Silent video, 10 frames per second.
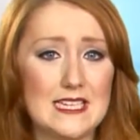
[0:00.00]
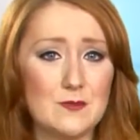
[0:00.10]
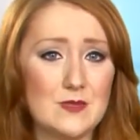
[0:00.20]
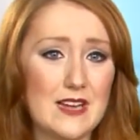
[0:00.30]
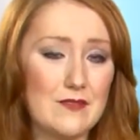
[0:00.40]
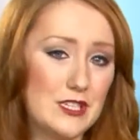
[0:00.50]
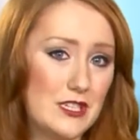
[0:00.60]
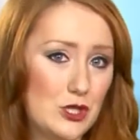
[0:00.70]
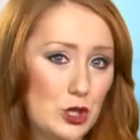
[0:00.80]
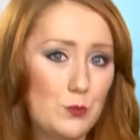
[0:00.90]
some
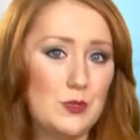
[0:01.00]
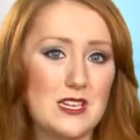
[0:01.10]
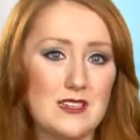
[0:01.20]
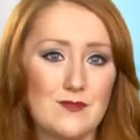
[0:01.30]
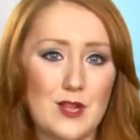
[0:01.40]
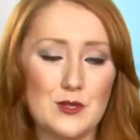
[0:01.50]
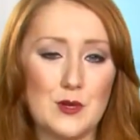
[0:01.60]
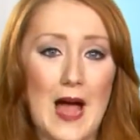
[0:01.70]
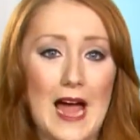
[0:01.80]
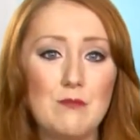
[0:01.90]
72% of those who
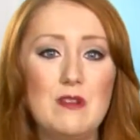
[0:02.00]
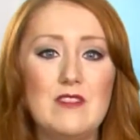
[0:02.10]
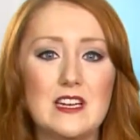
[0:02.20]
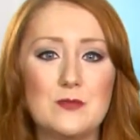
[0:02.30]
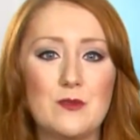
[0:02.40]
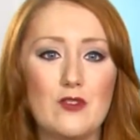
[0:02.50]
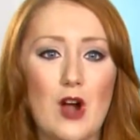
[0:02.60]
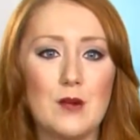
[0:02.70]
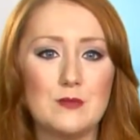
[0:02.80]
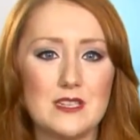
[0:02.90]
had been victim of
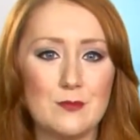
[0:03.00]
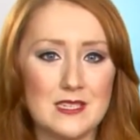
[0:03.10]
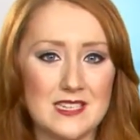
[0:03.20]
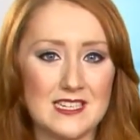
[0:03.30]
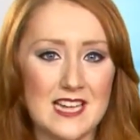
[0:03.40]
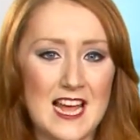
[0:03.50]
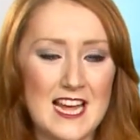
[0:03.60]
crime as a business